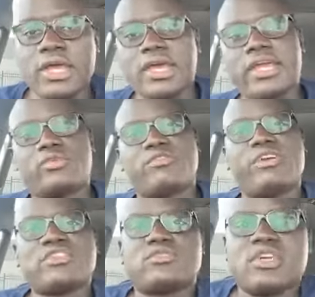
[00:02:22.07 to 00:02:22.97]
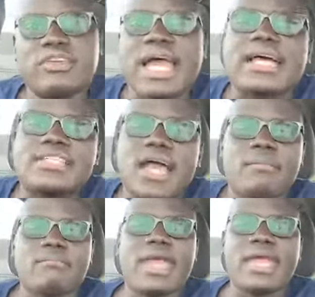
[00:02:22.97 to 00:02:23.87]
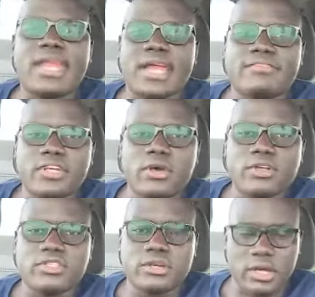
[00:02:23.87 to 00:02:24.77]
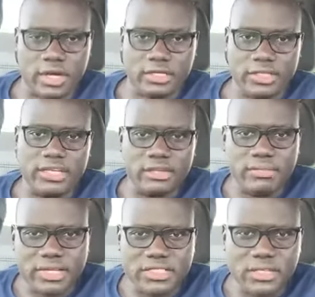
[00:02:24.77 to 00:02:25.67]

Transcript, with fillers: It refers to David as a man after God's own heart. Can you imagine?